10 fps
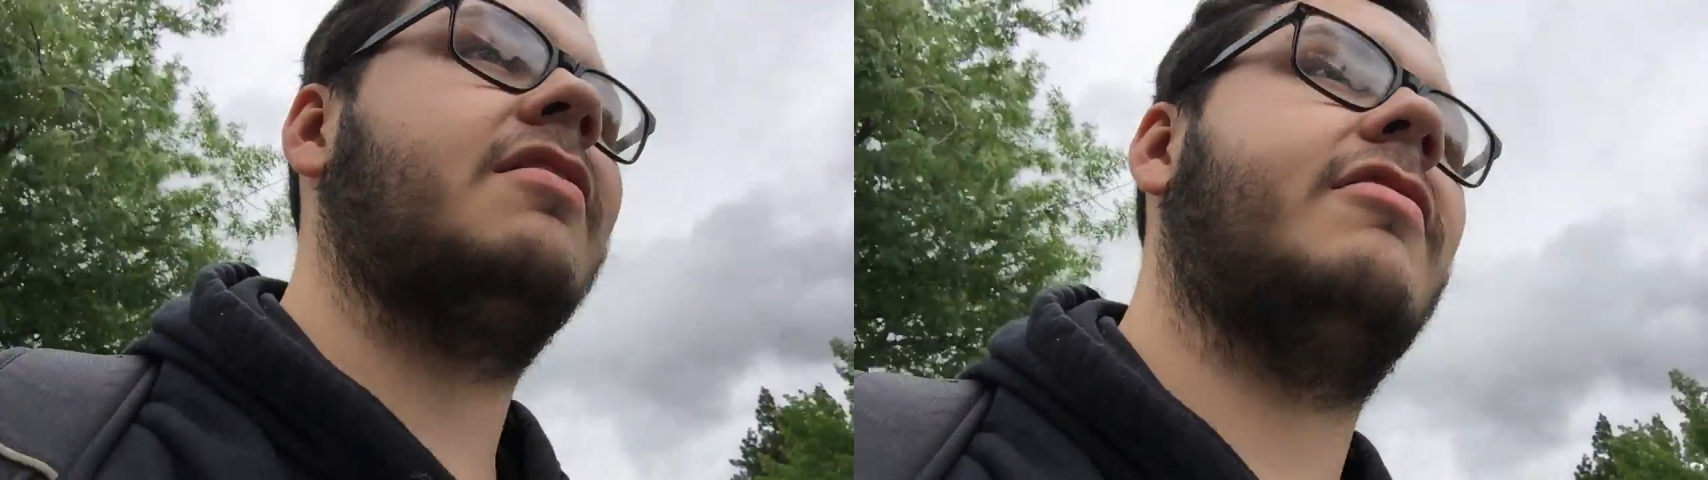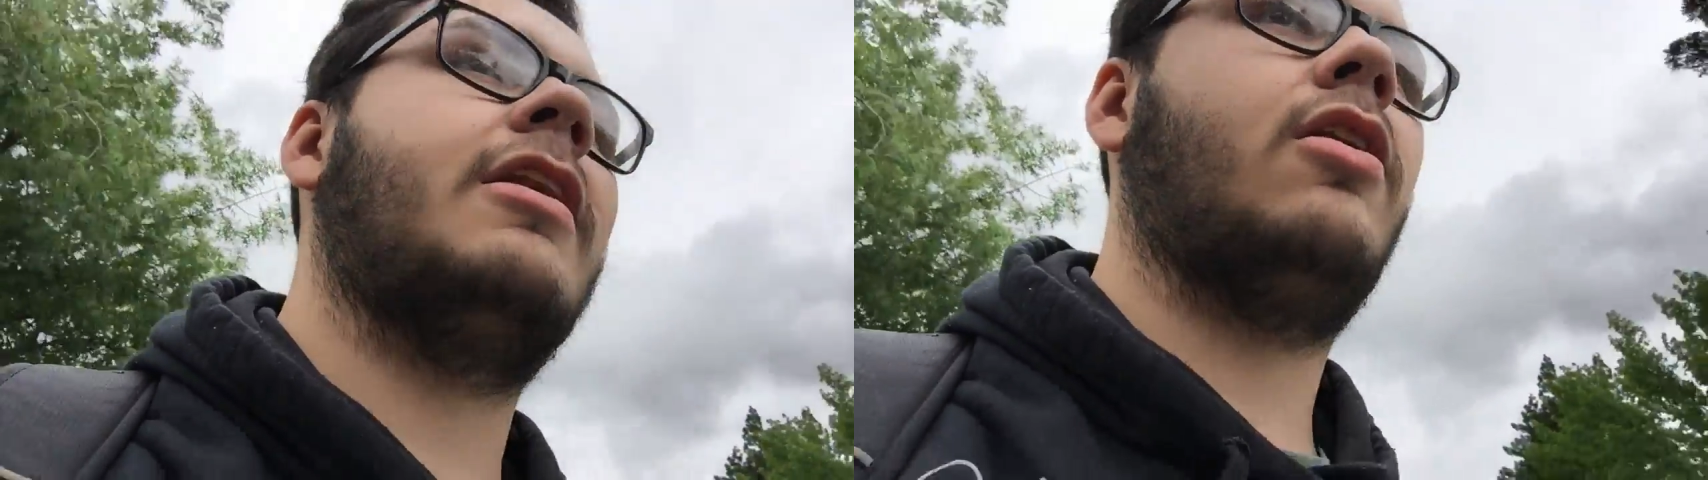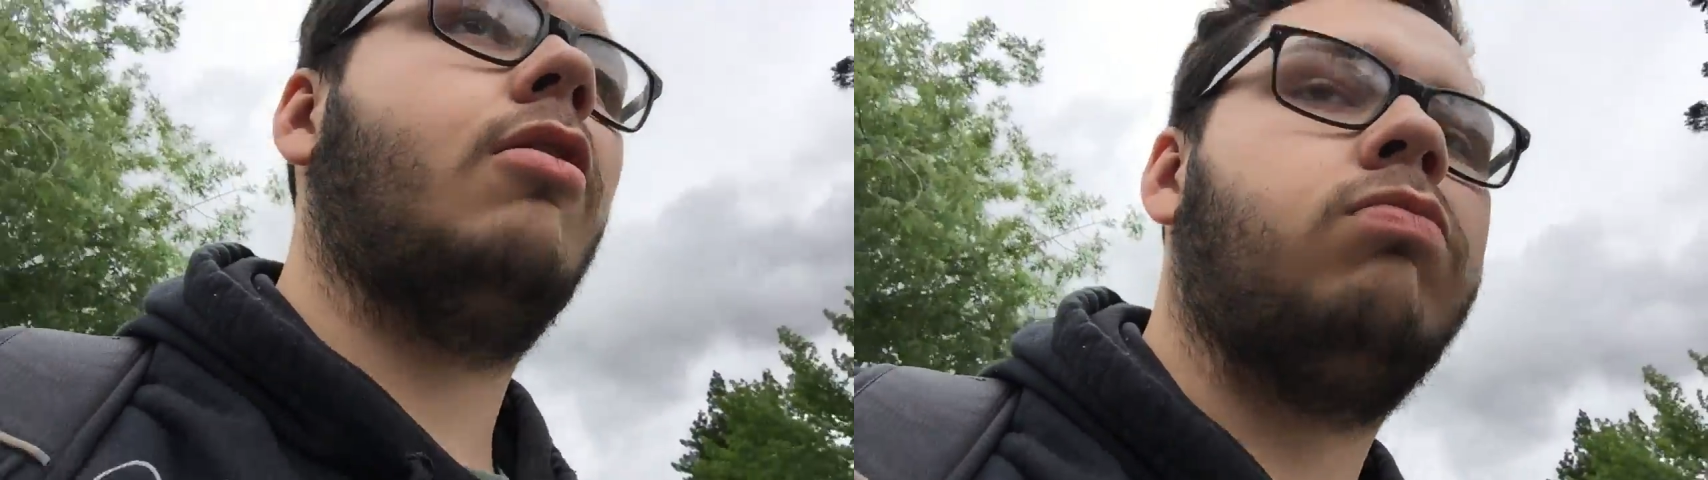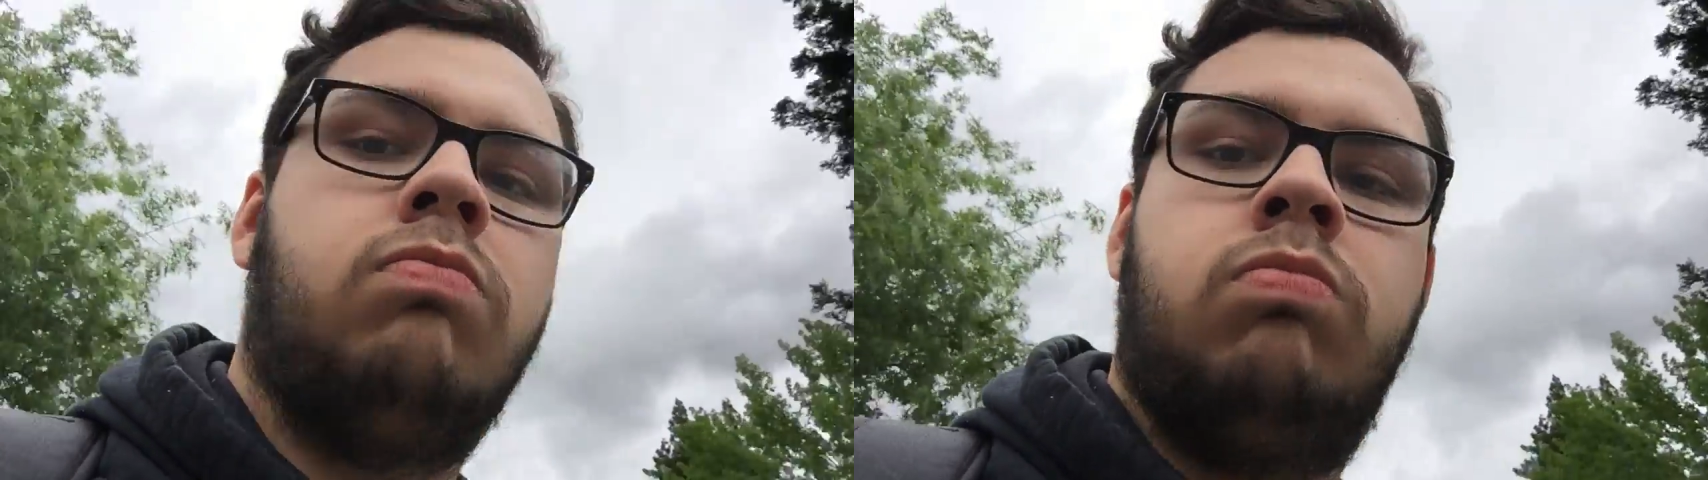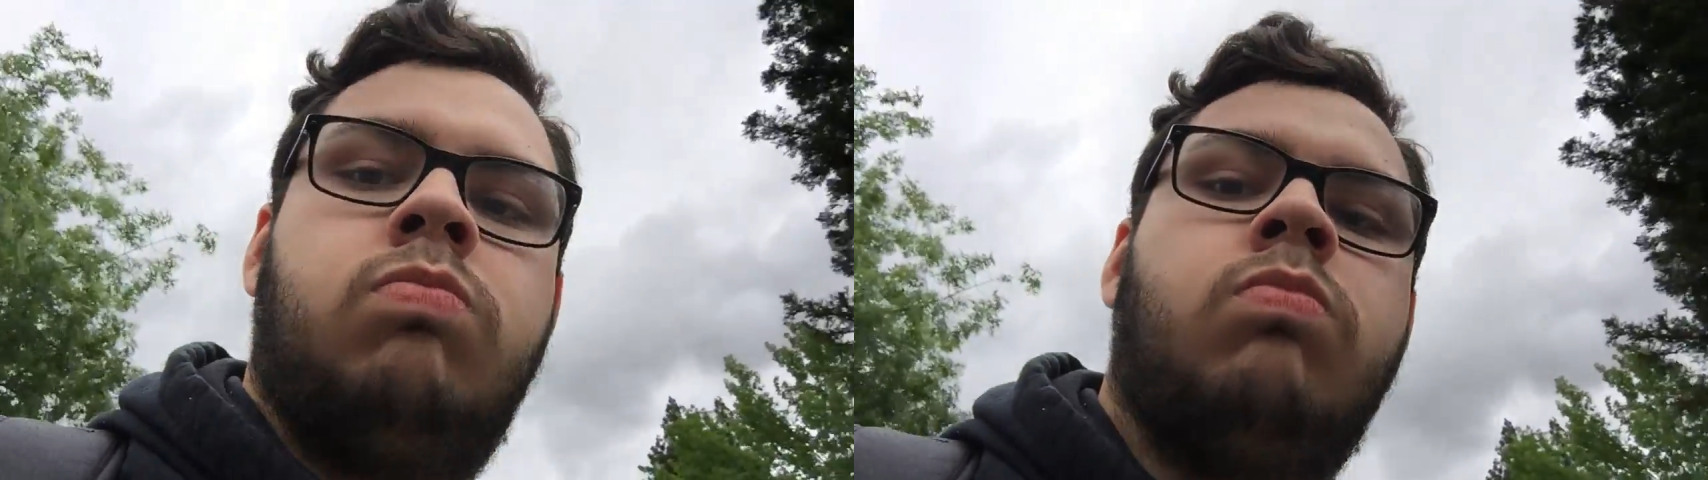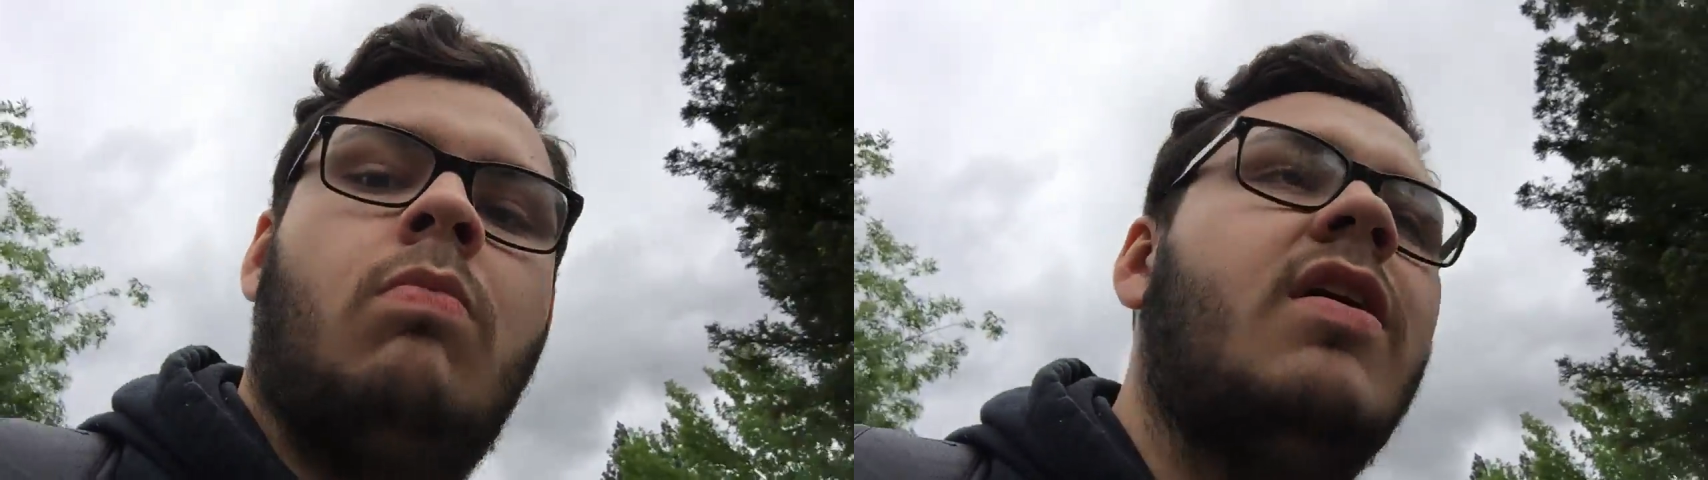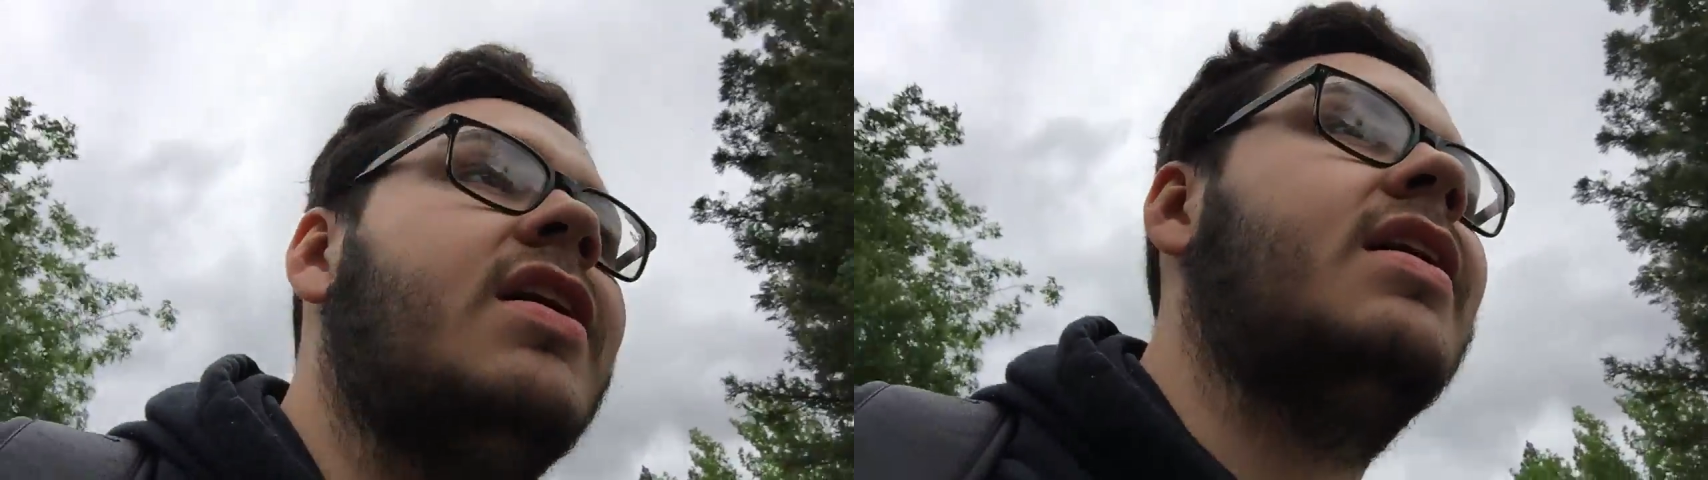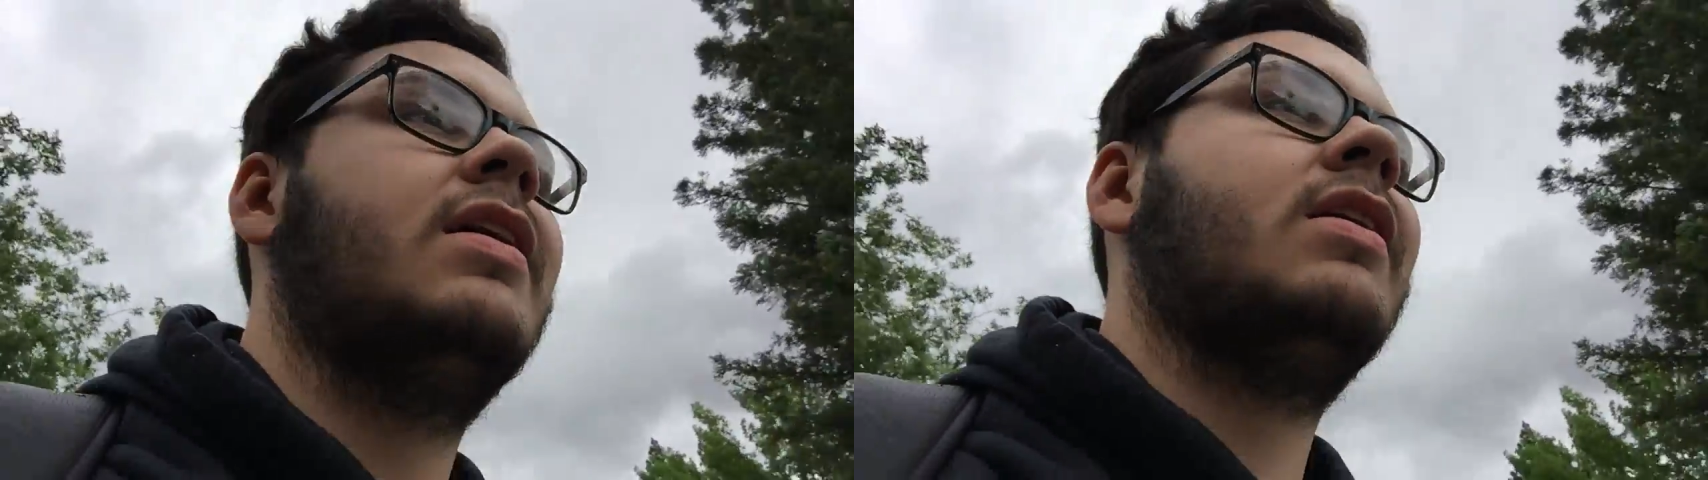so
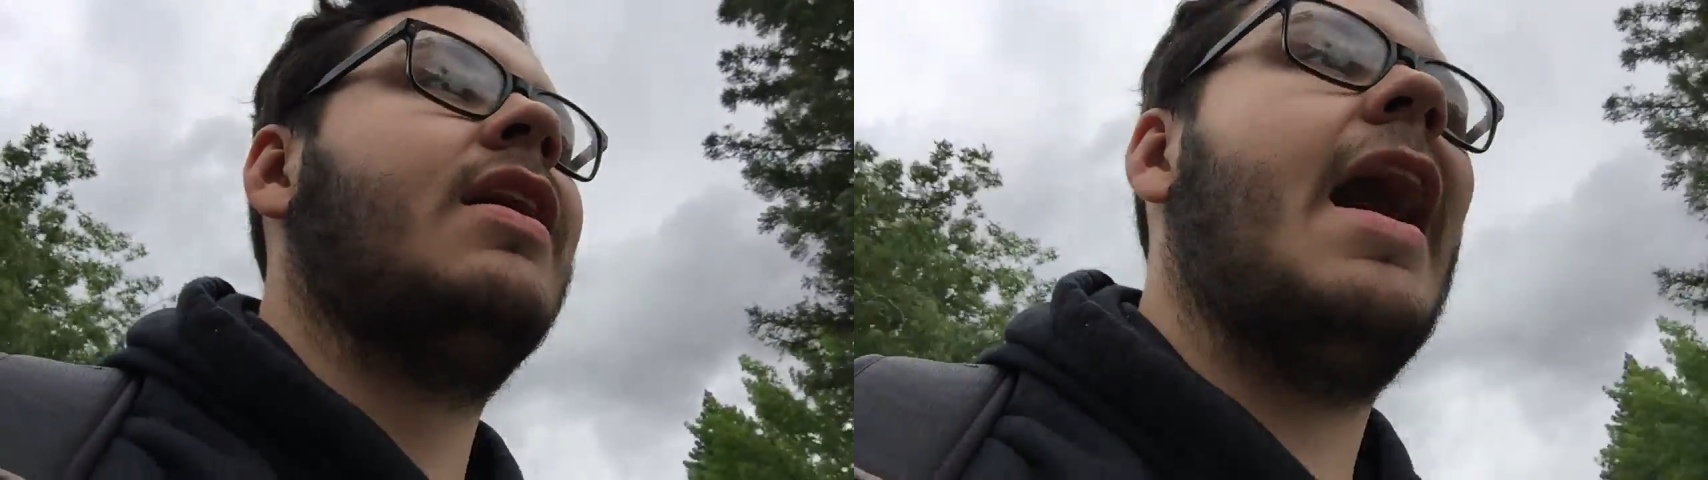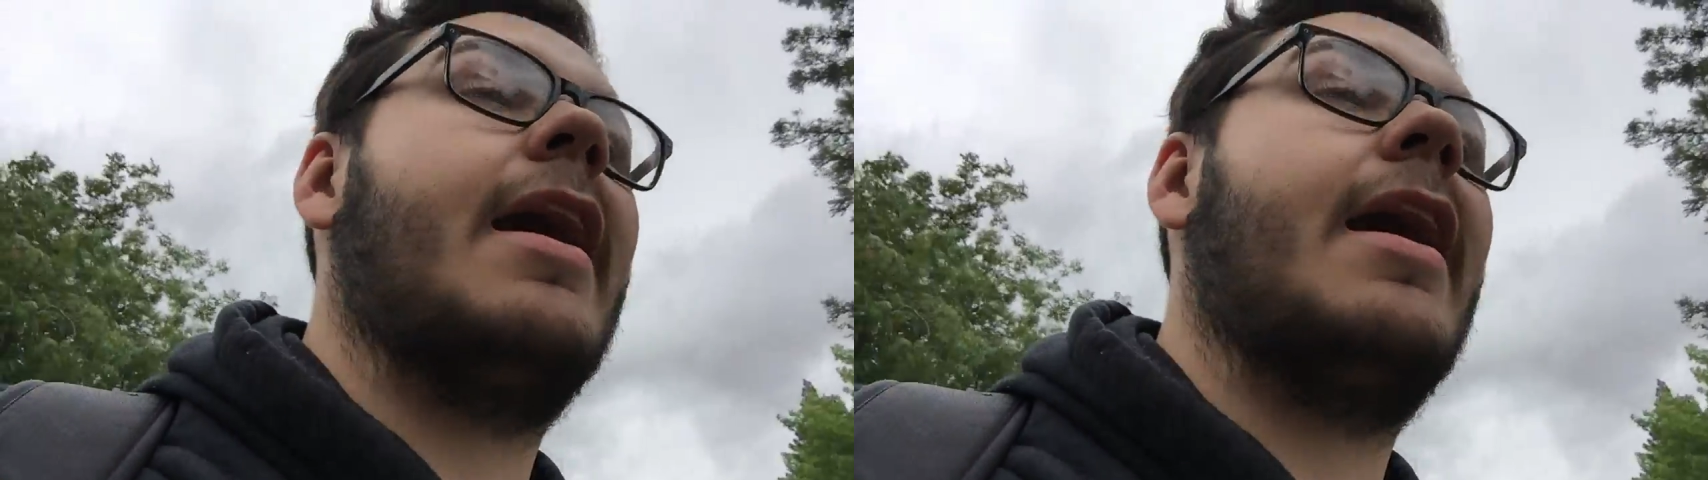I